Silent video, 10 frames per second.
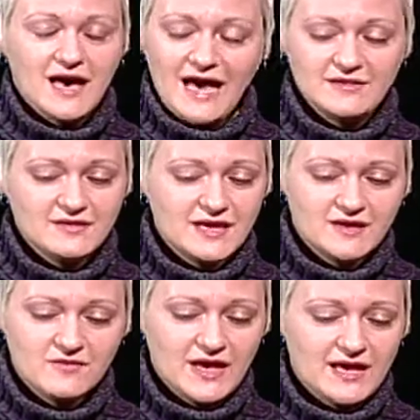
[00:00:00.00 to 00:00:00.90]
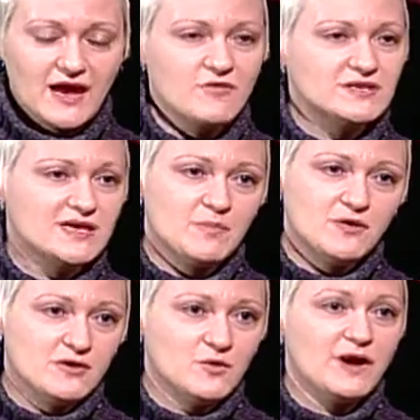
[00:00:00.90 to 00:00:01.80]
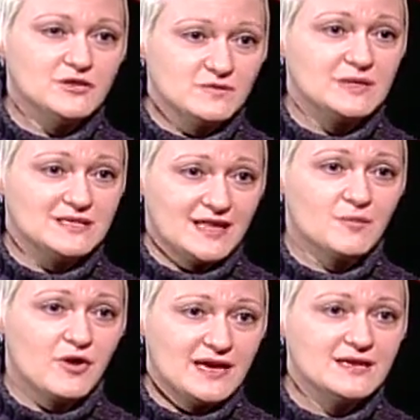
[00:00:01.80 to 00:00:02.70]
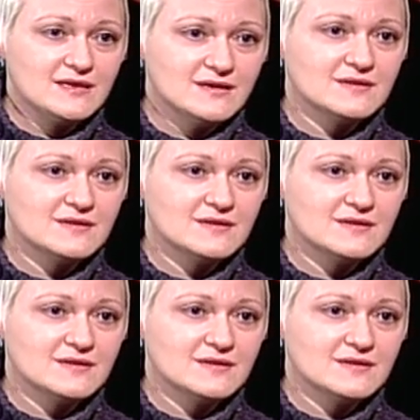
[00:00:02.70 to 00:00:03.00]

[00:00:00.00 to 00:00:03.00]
I think that every step along the way should be celebrated.